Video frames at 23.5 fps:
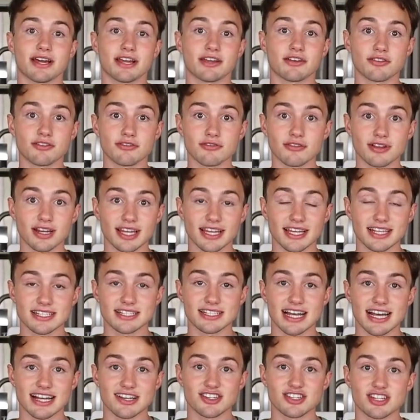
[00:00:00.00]
my Googling
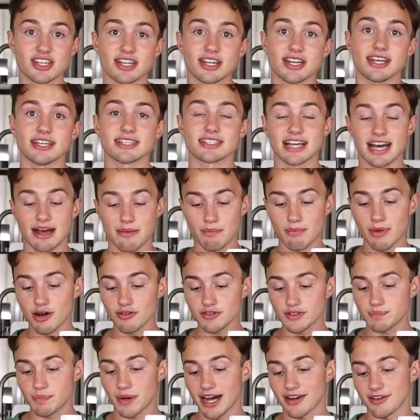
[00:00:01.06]
session is that
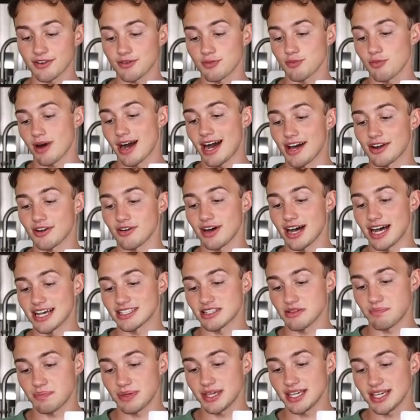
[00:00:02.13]
most bottled water has
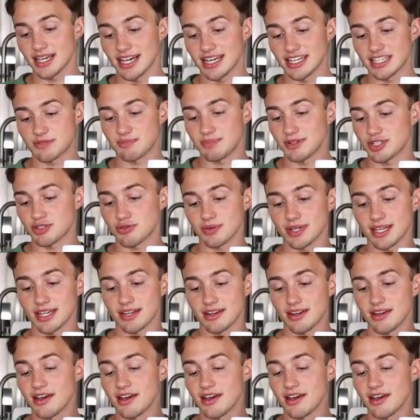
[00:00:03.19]
a pH between